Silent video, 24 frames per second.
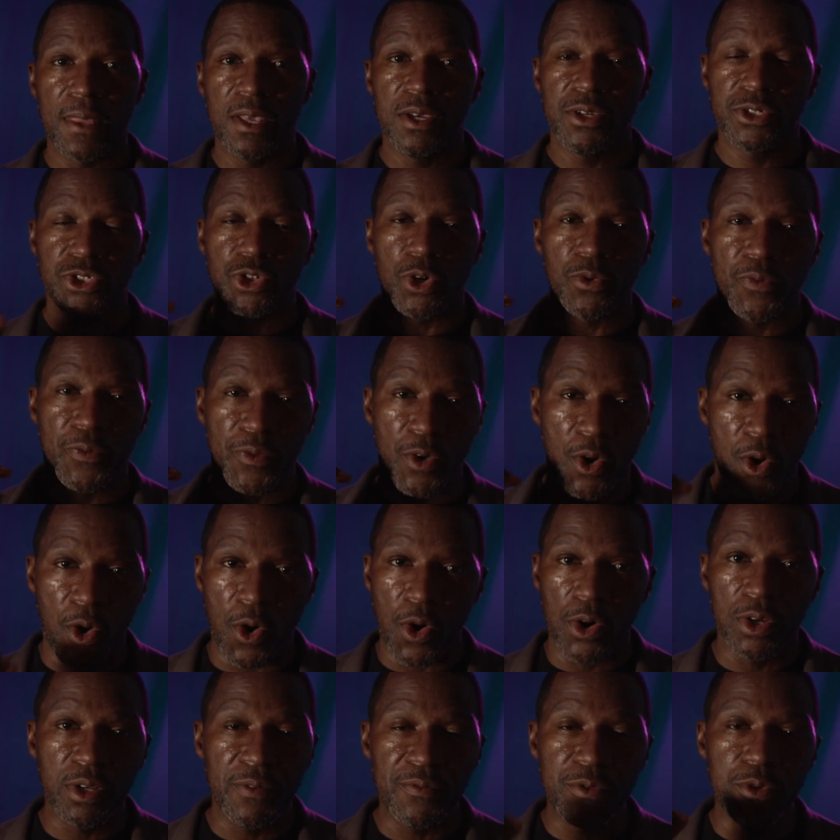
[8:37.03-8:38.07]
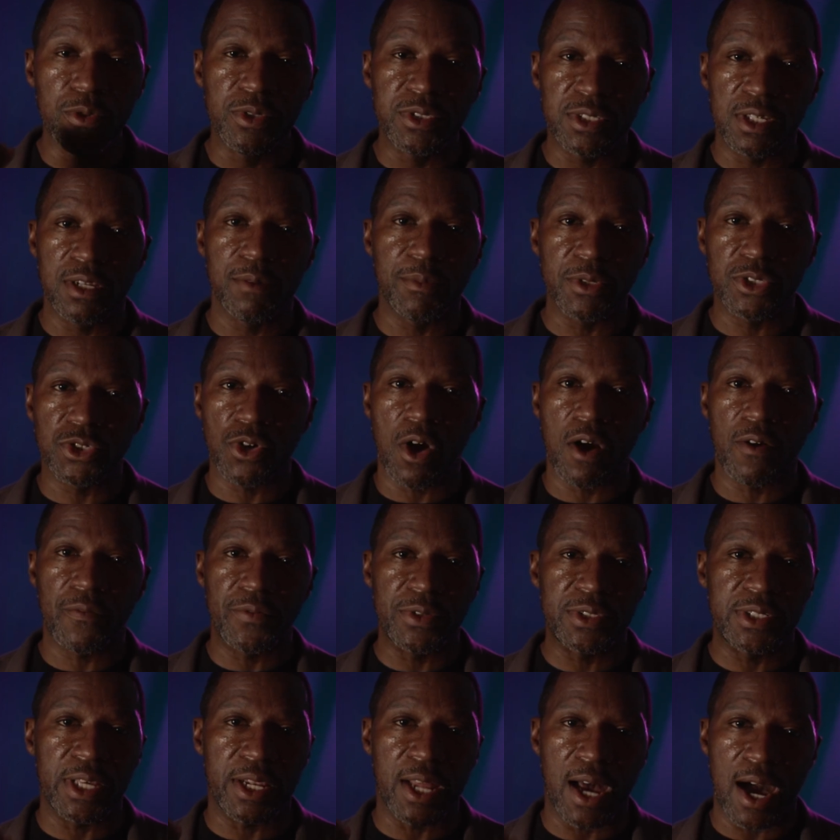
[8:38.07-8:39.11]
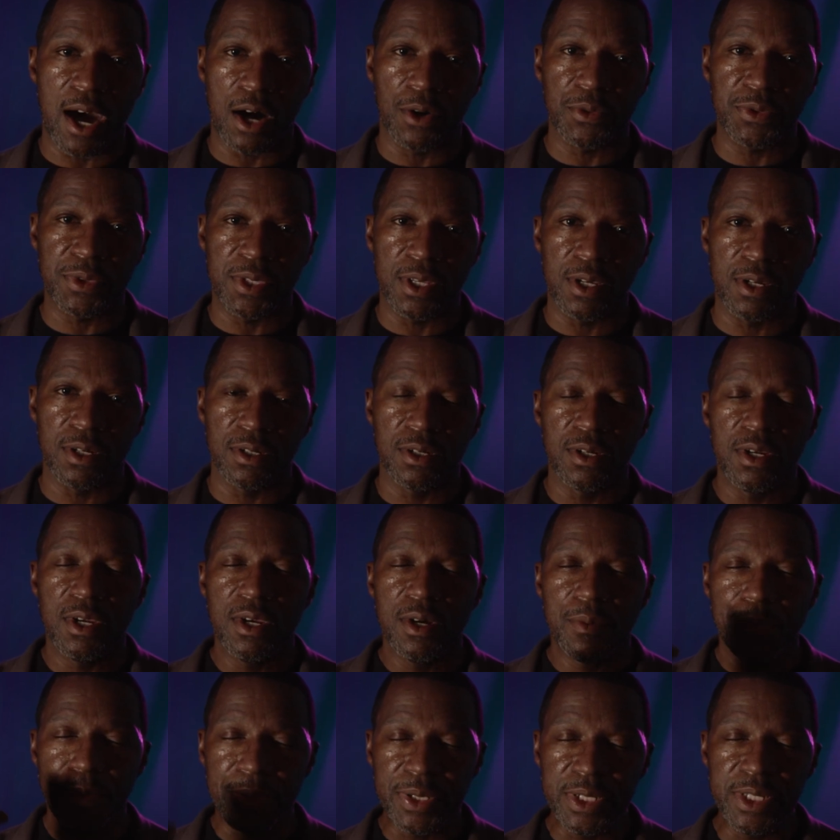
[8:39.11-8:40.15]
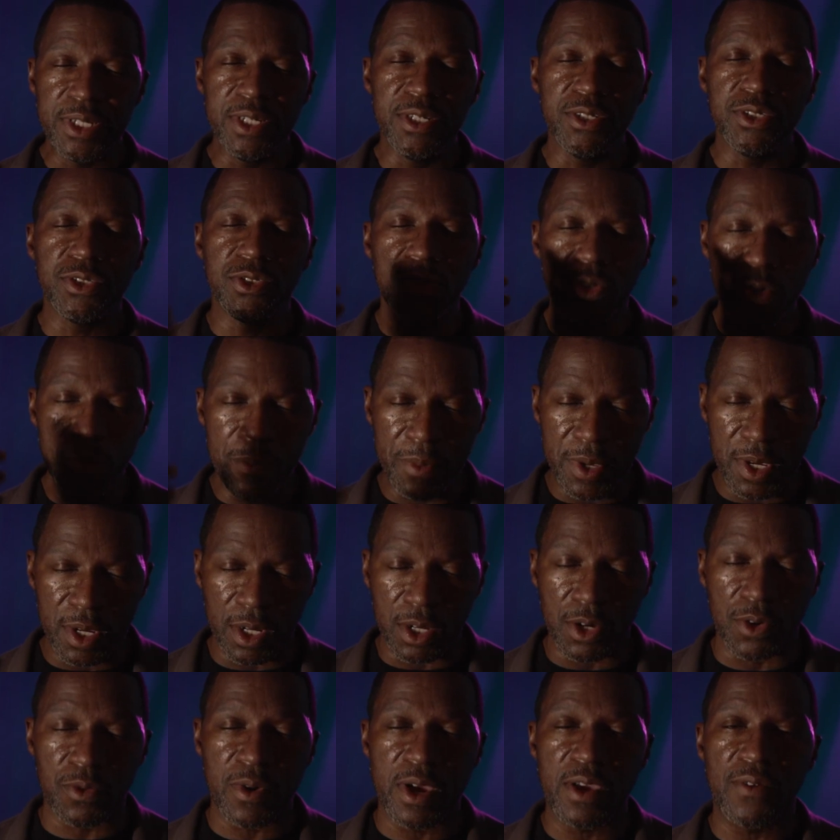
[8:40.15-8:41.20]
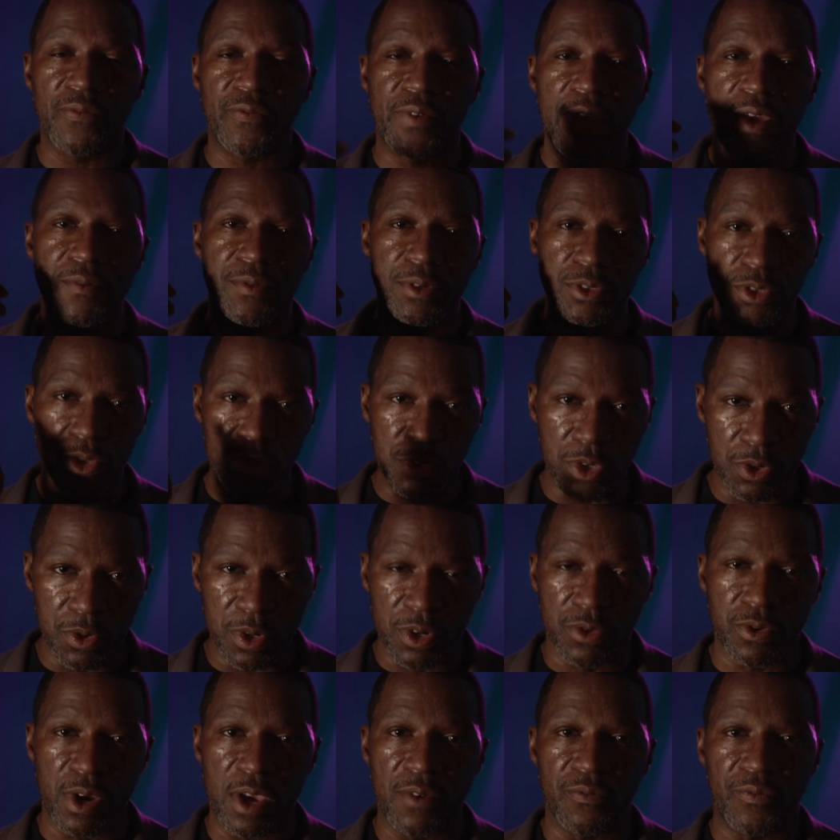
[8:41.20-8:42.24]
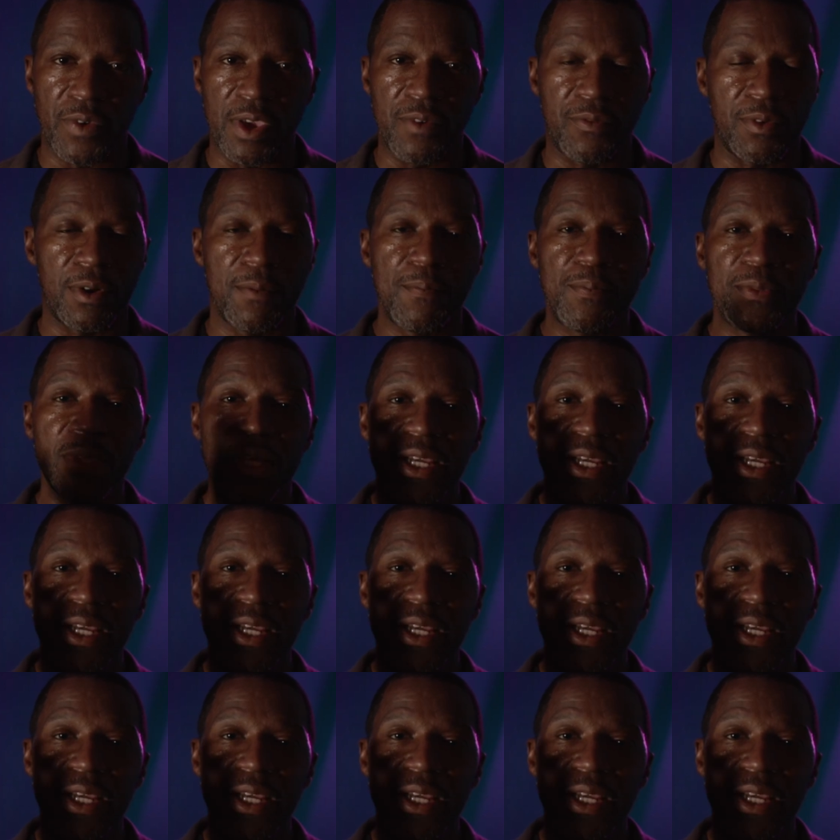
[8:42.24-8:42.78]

So for all of you cinematographers that are out there, please do me a great favor, do you a great favor.